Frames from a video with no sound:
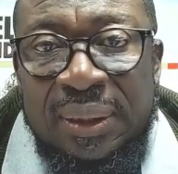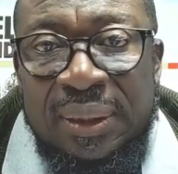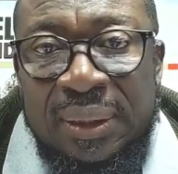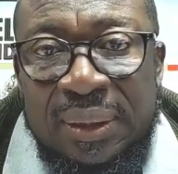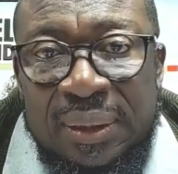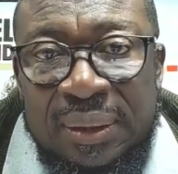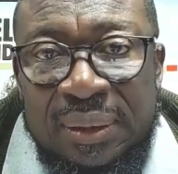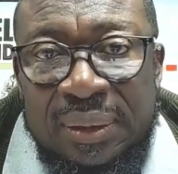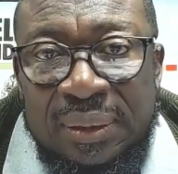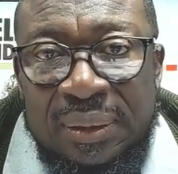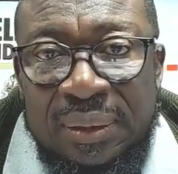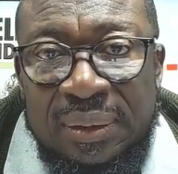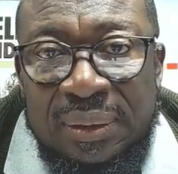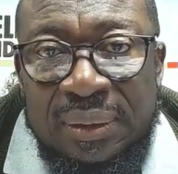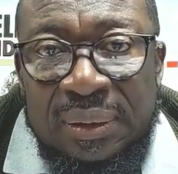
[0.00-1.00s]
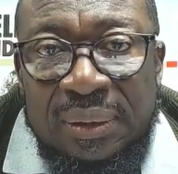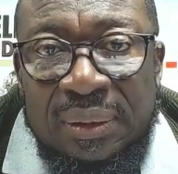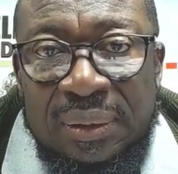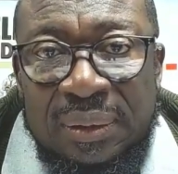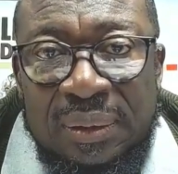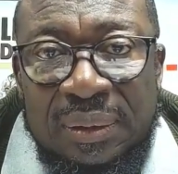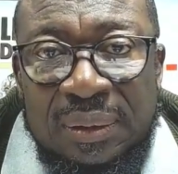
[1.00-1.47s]

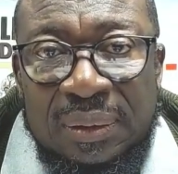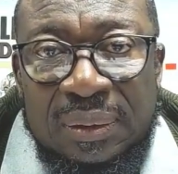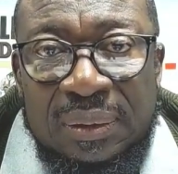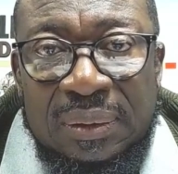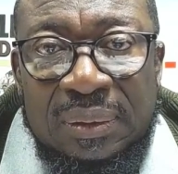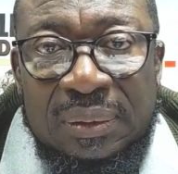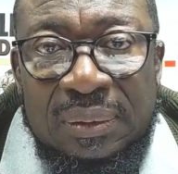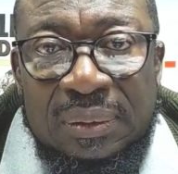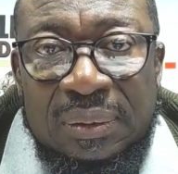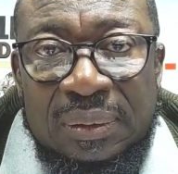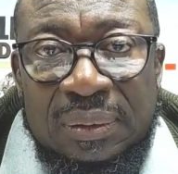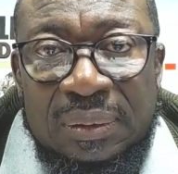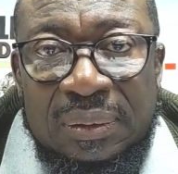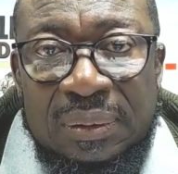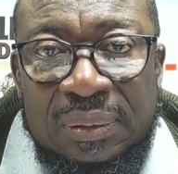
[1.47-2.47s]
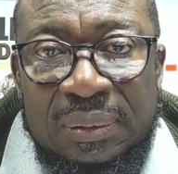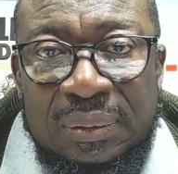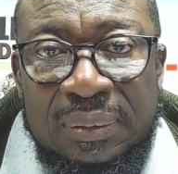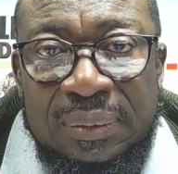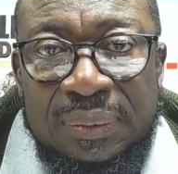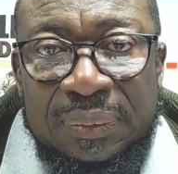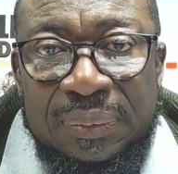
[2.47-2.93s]

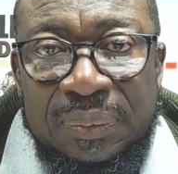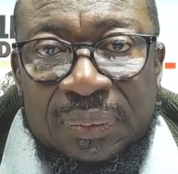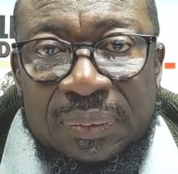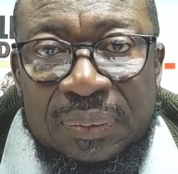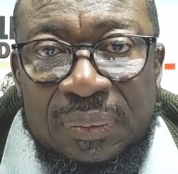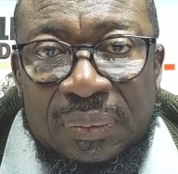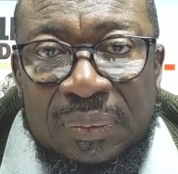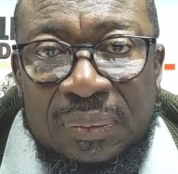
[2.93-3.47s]
Nothing is said.